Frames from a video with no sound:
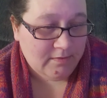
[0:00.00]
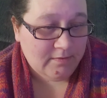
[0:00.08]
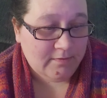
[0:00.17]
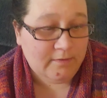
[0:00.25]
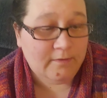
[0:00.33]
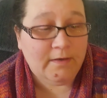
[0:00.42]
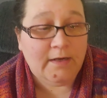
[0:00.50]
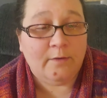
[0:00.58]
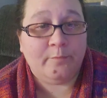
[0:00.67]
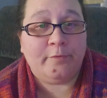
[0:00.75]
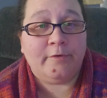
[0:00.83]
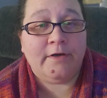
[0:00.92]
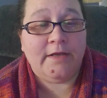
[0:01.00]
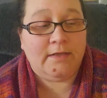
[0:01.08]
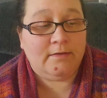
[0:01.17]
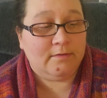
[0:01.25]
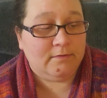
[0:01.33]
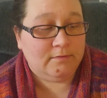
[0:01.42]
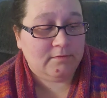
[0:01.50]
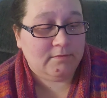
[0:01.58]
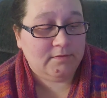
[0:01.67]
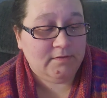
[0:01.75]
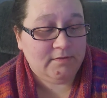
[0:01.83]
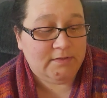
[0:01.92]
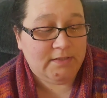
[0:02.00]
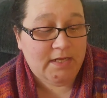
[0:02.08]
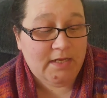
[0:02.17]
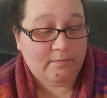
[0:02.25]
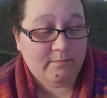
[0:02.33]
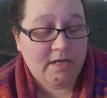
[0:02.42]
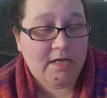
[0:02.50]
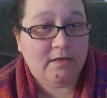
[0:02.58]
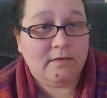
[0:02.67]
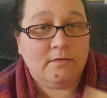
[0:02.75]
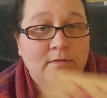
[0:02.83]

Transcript: Oh, how pretty. This looks handmade.